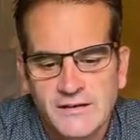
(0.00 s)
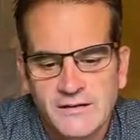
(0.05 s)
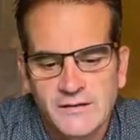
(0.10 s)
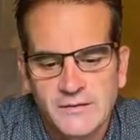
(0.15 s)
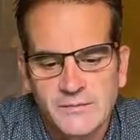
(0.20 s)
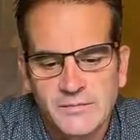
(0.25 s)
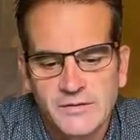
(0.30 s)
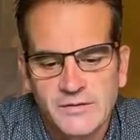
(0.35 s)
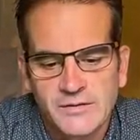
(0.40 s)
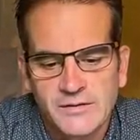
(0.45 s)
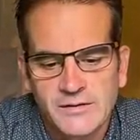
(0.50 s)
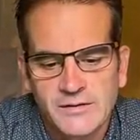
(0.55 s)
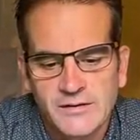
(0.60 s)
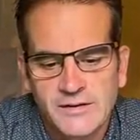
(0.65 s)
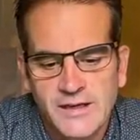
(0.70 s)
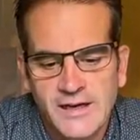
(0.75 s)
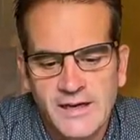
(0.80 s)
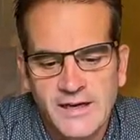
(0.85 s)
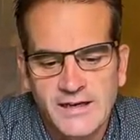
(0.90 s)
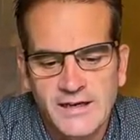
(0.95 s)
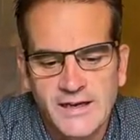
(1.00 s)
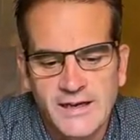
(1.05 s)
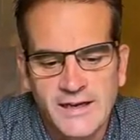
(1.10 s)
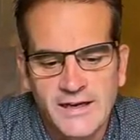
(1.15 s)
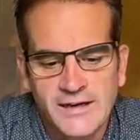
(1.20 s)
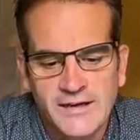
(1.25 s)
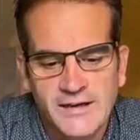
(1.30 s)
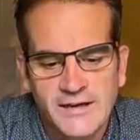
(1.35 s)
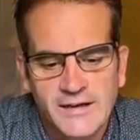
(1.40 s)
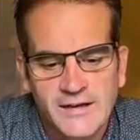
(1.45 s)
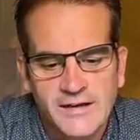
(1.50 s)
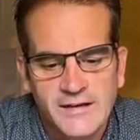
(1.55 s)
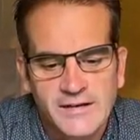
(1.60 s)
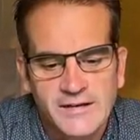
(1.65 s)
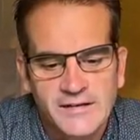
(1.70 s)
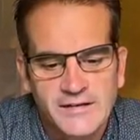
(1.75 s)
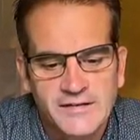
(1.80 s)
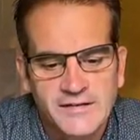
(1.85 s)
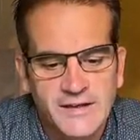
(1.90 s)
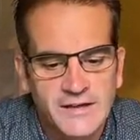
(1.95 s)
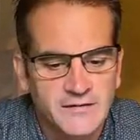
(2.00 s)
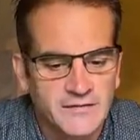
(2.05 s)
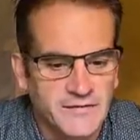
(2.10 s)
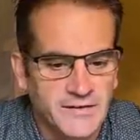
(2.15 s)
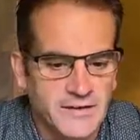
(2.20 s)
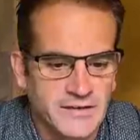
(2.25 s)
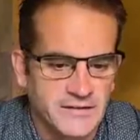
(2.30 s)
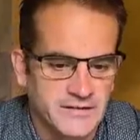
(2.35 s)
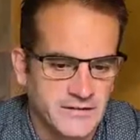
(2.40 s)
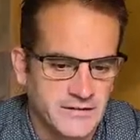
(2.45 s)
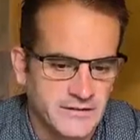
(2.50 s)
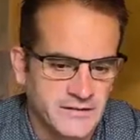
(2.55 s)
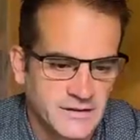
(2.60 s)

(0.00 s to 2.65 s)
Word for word: Oops, taking selfies.